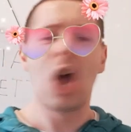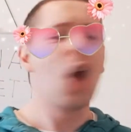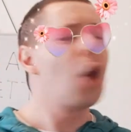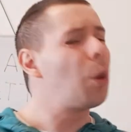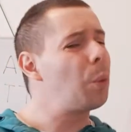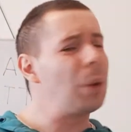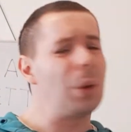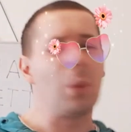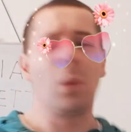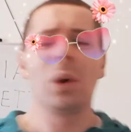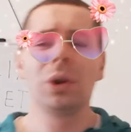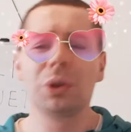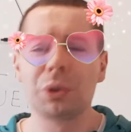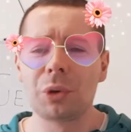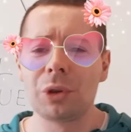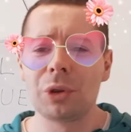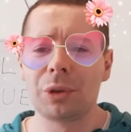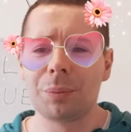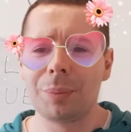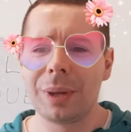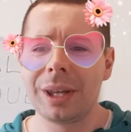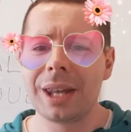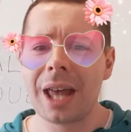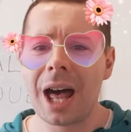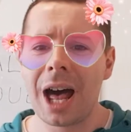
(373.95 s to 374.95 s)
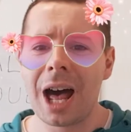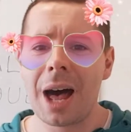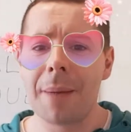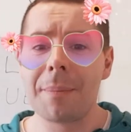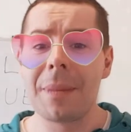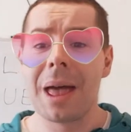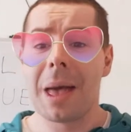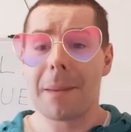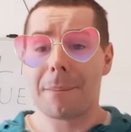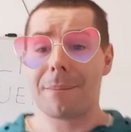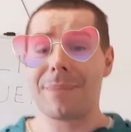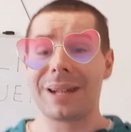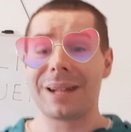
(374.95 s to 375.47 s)
we want to speed up,
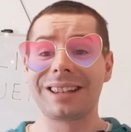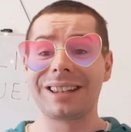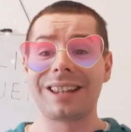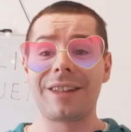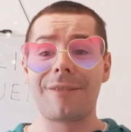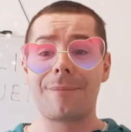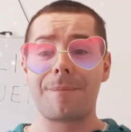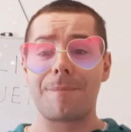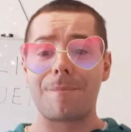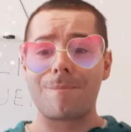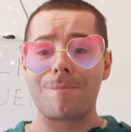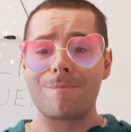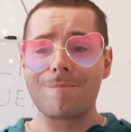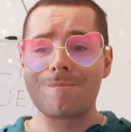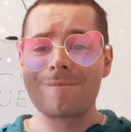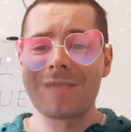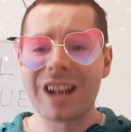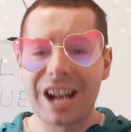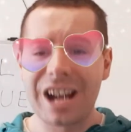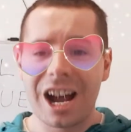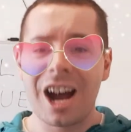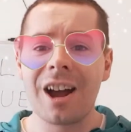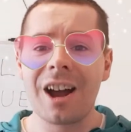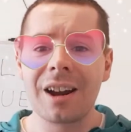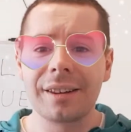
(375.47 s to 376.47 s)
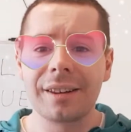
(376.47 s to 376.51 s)
but the car